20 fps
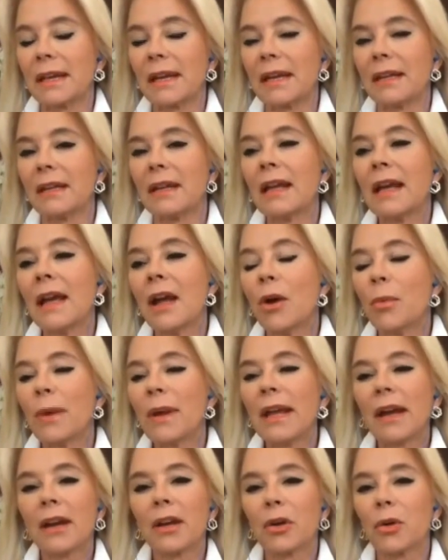And we
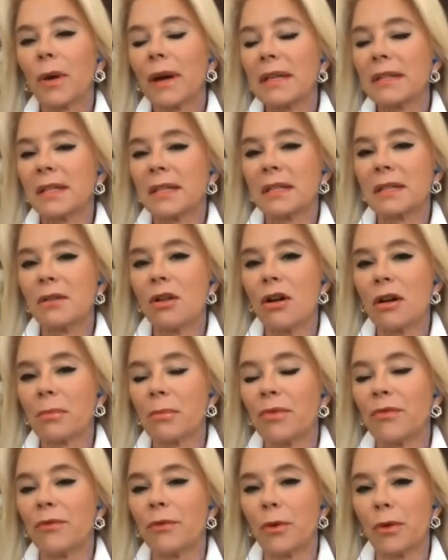had a crisis long
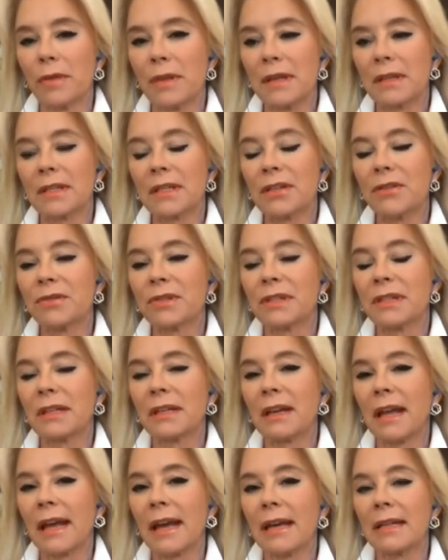before this.
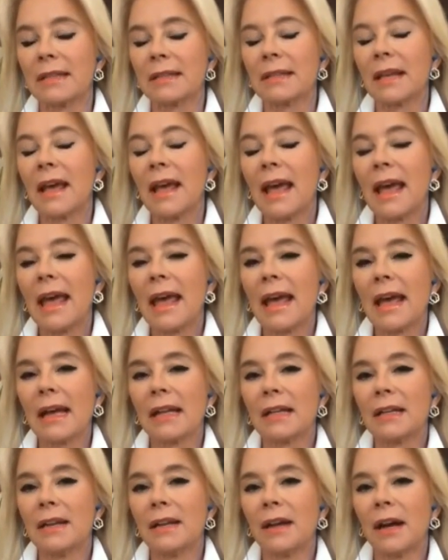Houston has
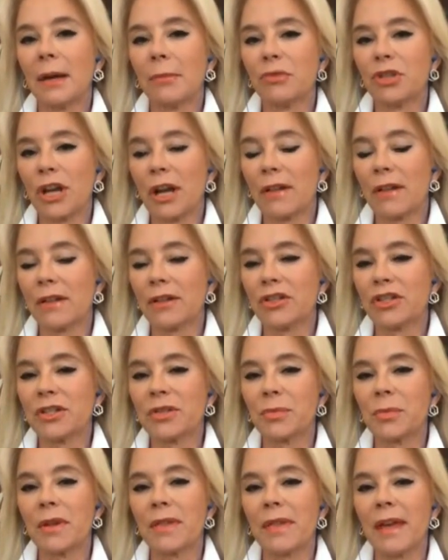had
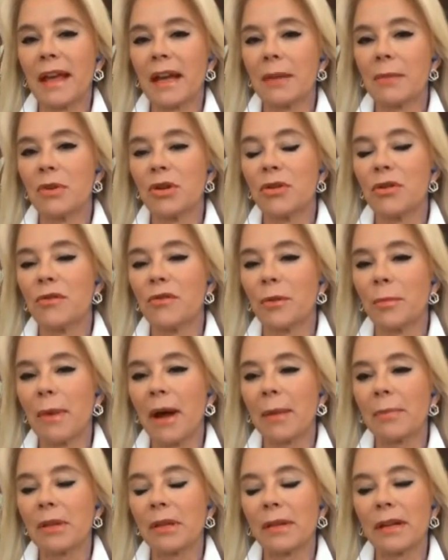challenges with animal
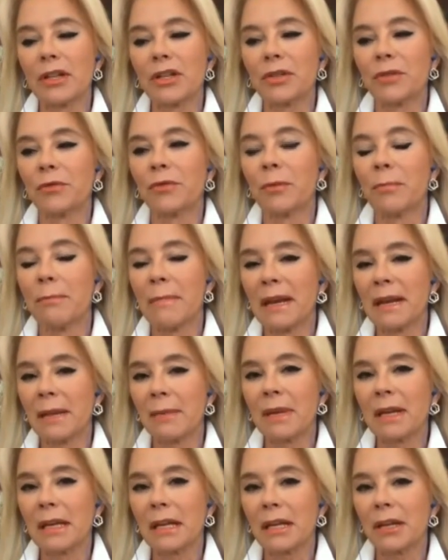overpopulation for many,
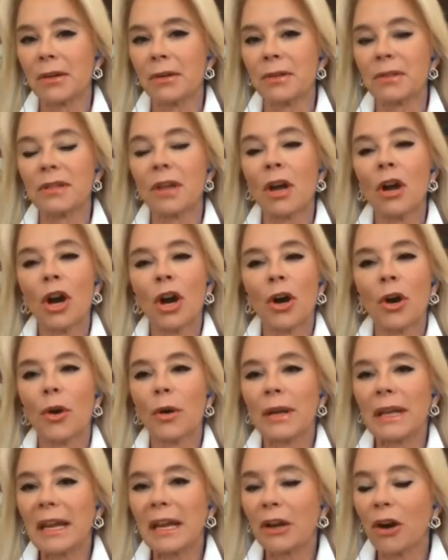many years.
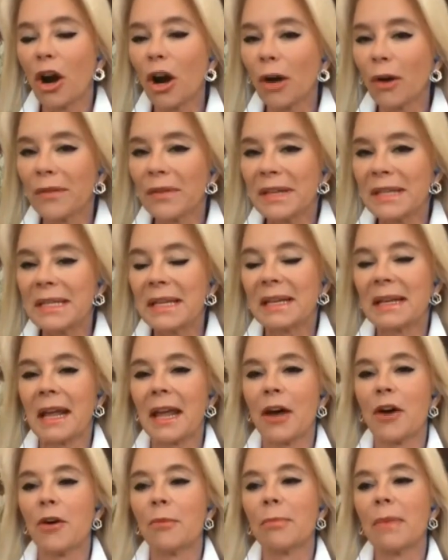Hurricane Harvey didn't
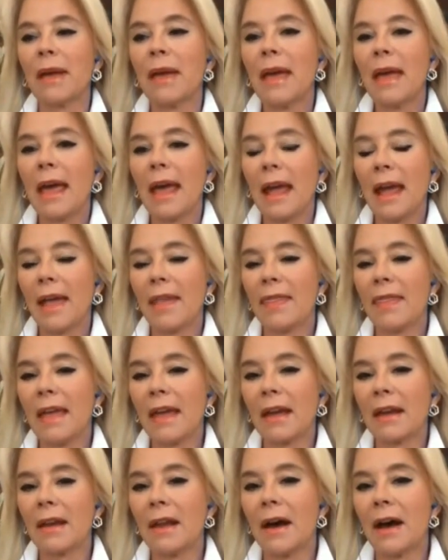help. And
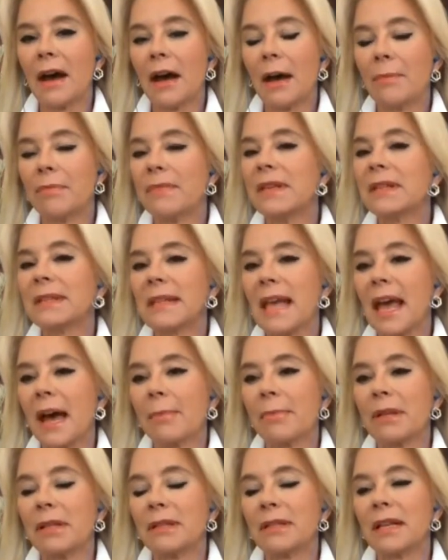then this
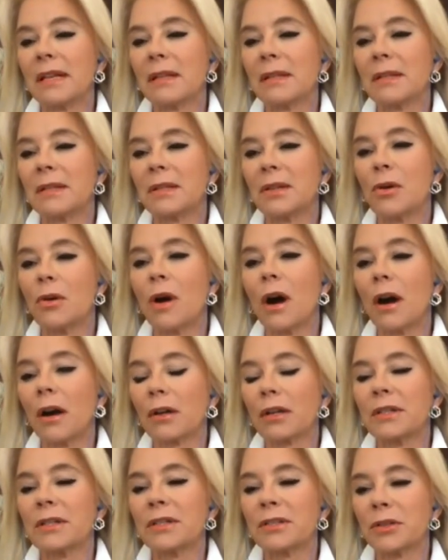happens. And so our
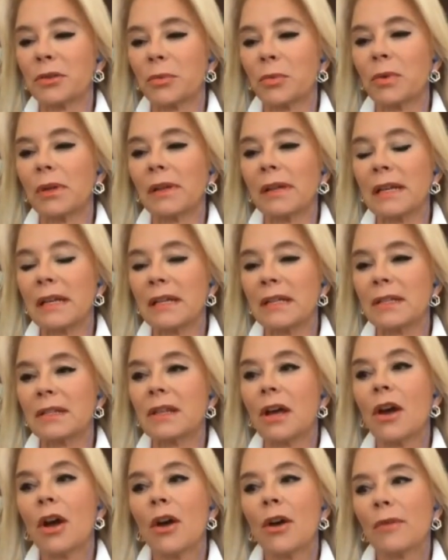concern really is
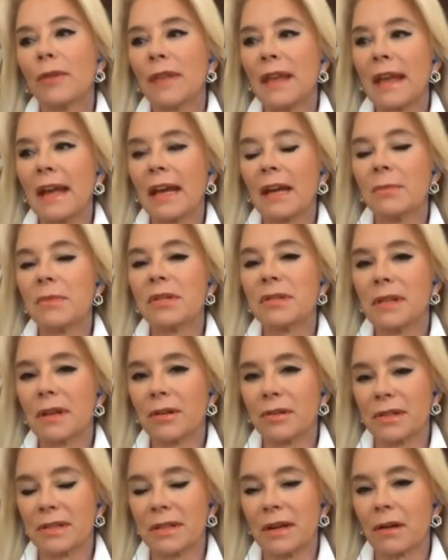for the animals that
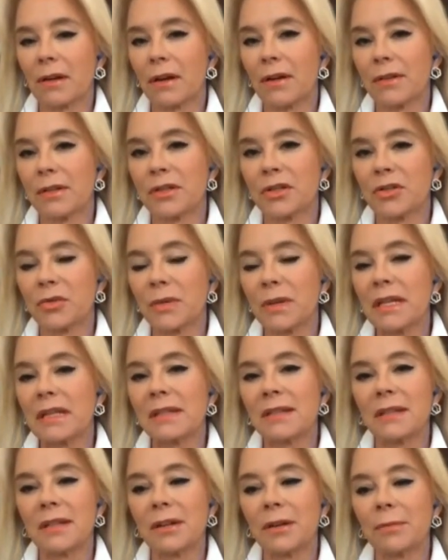are stuck on the
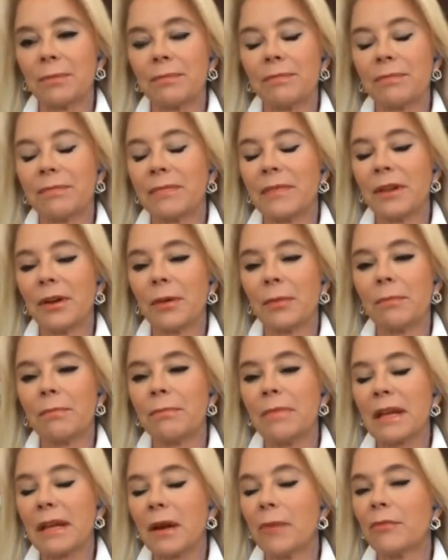streets. They're
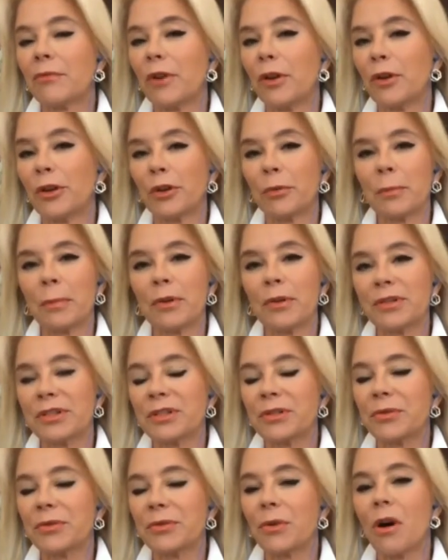become vulnerable
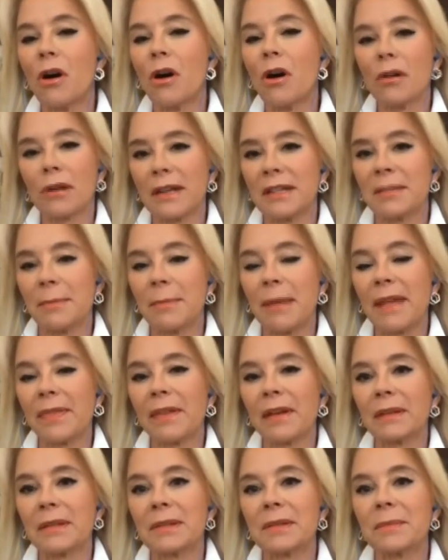to all kinds of bad
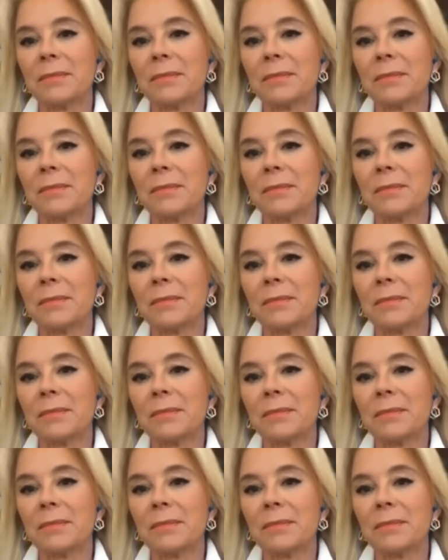things.